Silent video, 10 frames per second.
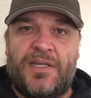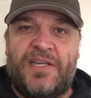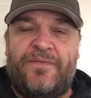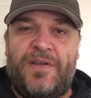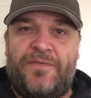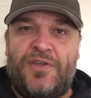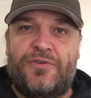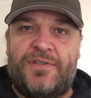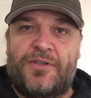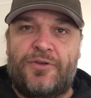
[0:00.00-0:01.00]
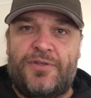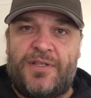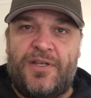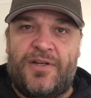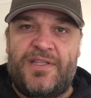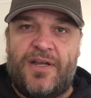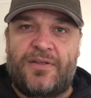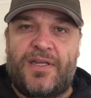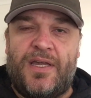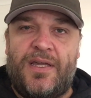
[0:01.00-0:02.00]
Even if used loosely, I
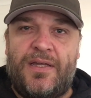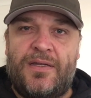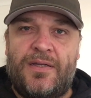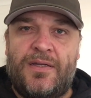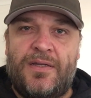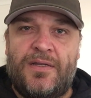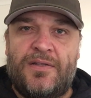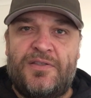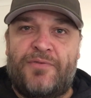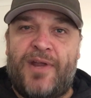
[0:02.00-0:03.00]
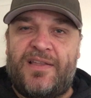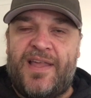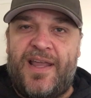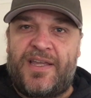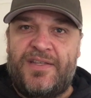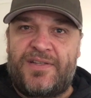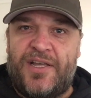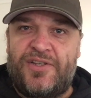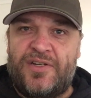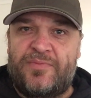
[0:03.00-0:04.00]
don't care. Direct that
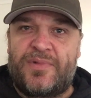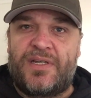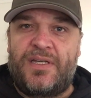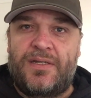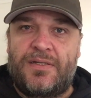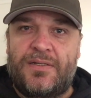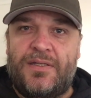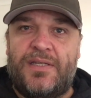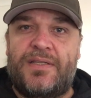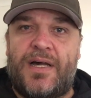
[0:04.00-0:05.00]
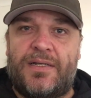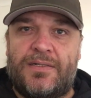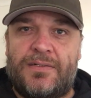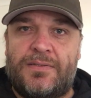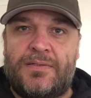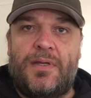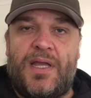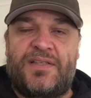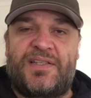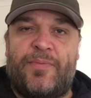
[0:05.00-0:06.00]
accusation at me, you're done.
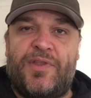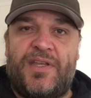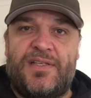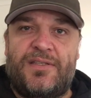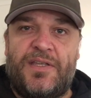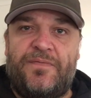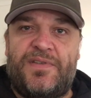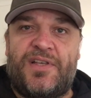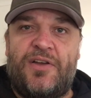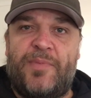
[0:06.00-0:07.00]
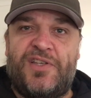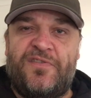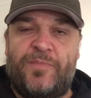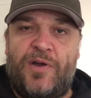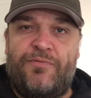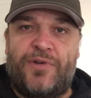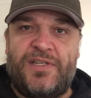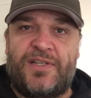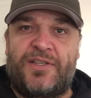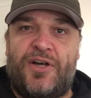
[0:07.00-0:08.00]
As someone that has lived so much of my
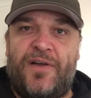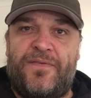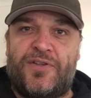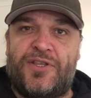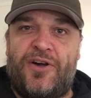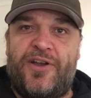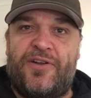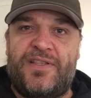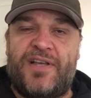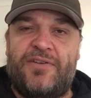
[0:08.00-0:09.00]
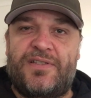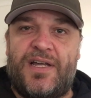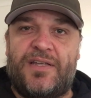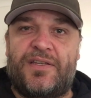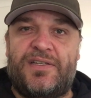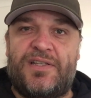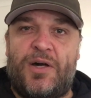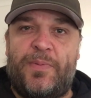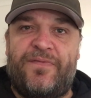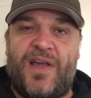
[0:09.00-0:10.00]
recent life online, I don't take these
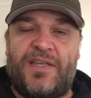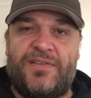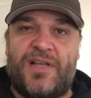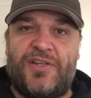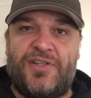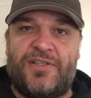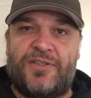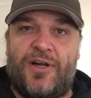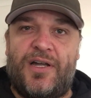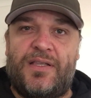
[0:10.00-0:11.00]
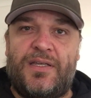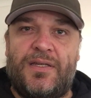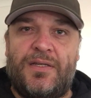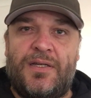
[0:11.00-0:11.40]
type of accusations lightly.